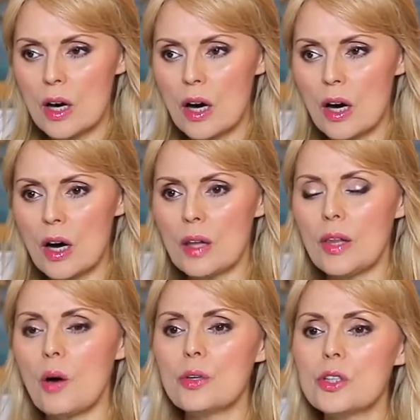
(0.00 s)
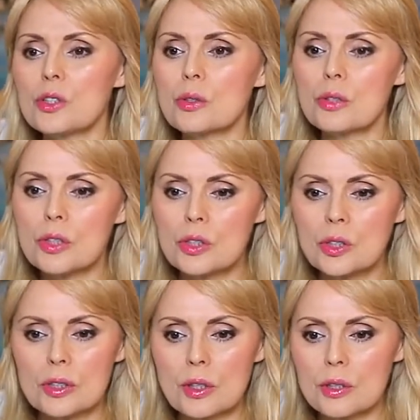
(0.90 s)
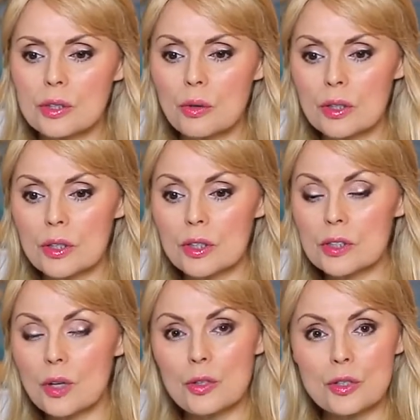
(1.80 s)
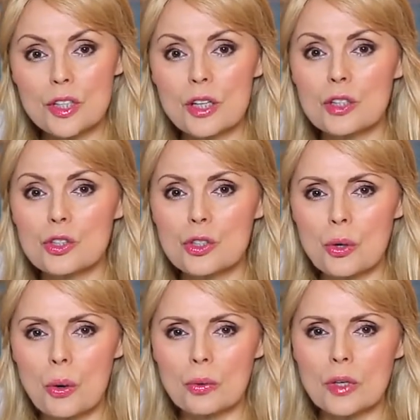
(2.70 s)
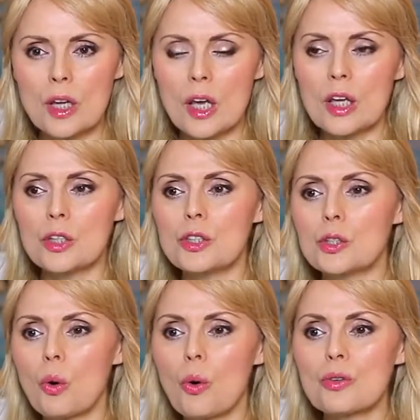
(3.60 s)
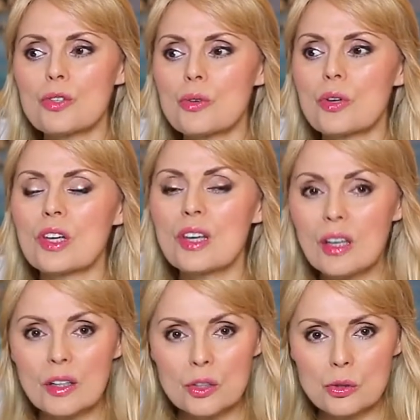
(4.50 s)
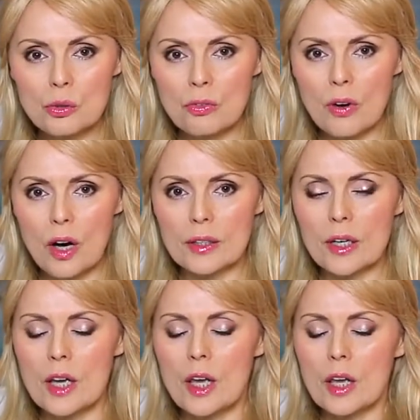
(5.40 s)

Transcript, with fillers: Uh, now he's, he's, he's, he's trying to take his throne. He's going to kill his own father.